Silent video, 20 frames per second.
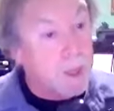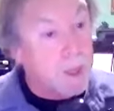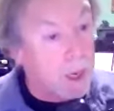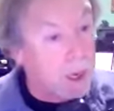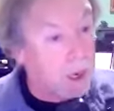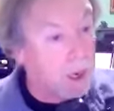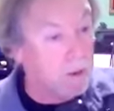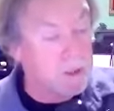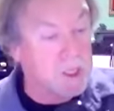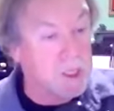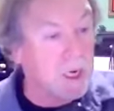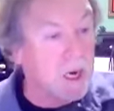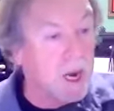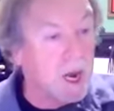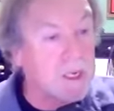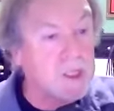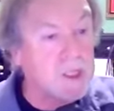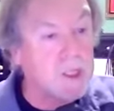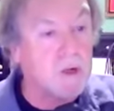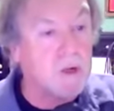I was in
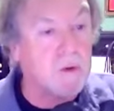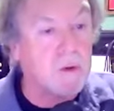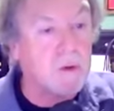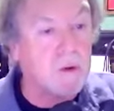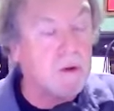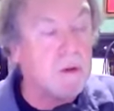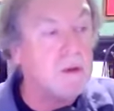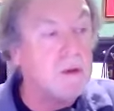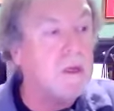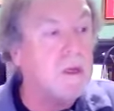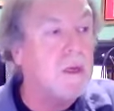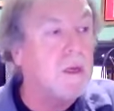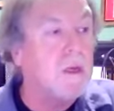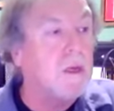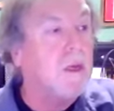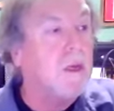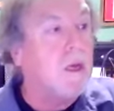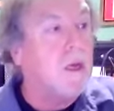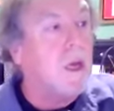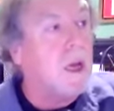high school.
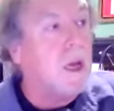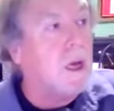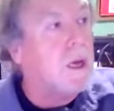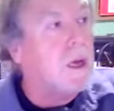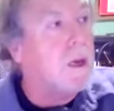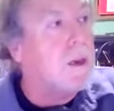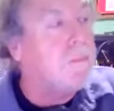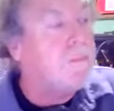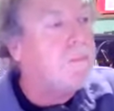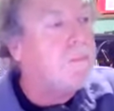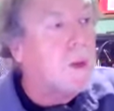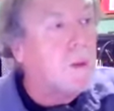The